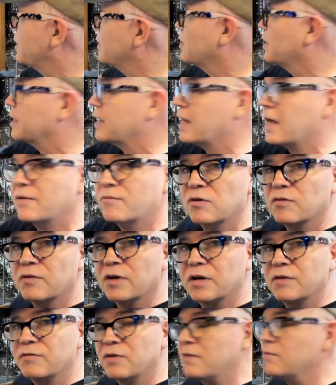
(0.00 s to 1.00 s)
9 after a
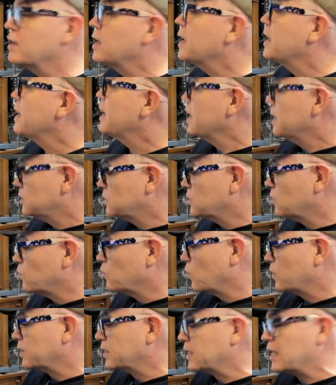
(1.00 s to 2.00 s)
flat 5. So
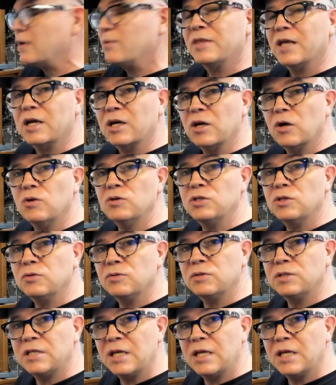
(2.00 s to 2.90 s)
what key would that go to?